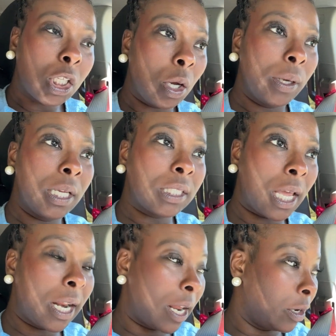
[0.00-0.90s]
so it's
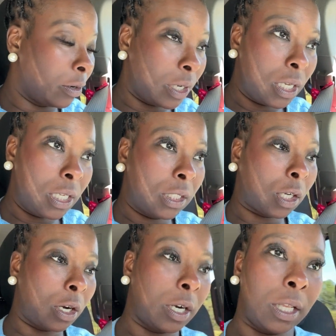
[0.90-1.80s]
88 degrees
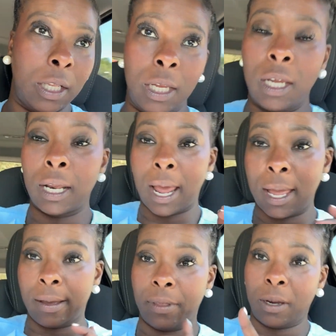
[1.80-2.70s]
currently, and I
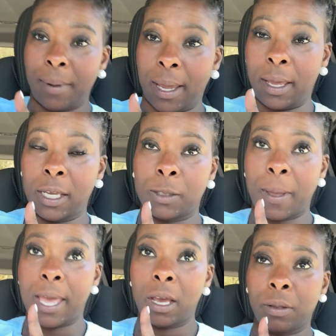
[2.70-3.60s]
have their bags
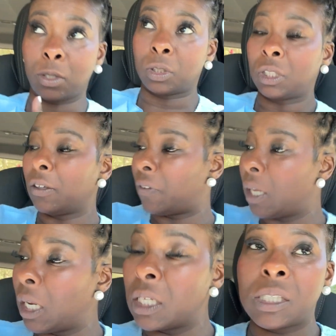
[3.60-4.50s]
packed with their stuff
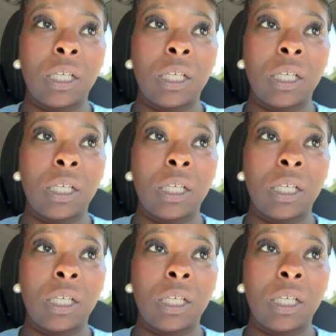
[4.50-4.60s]
in it